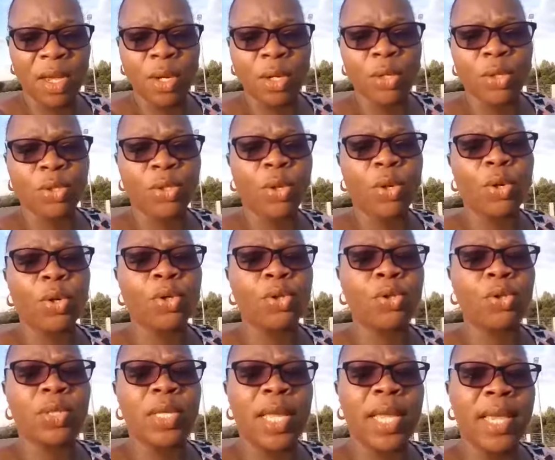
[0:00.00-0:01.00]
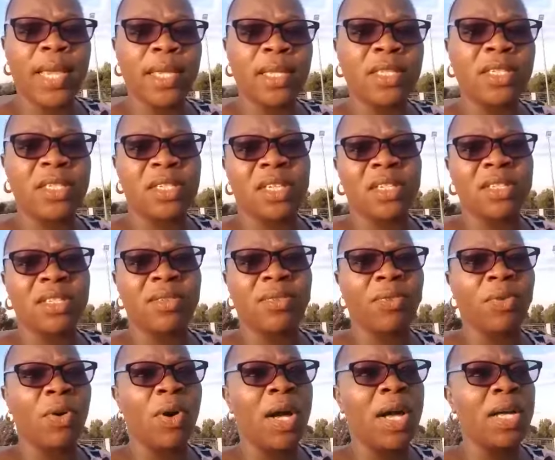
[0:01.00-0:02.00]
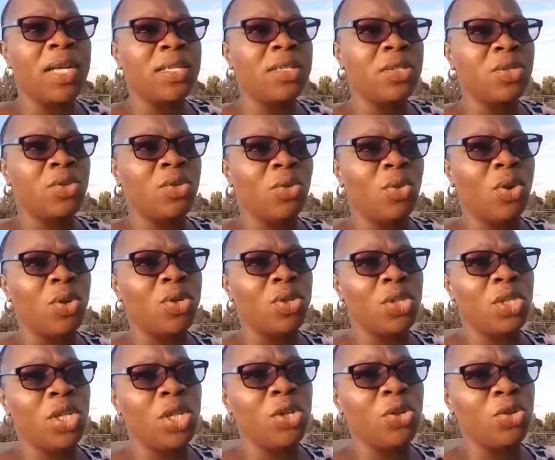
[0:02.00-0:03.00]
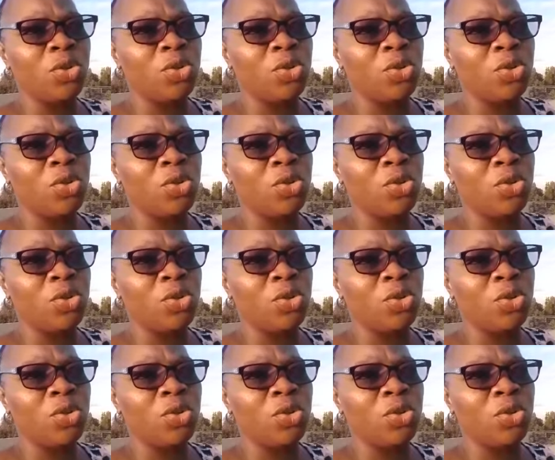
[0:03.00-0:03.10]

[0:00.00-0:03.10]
So today it's just for us to continue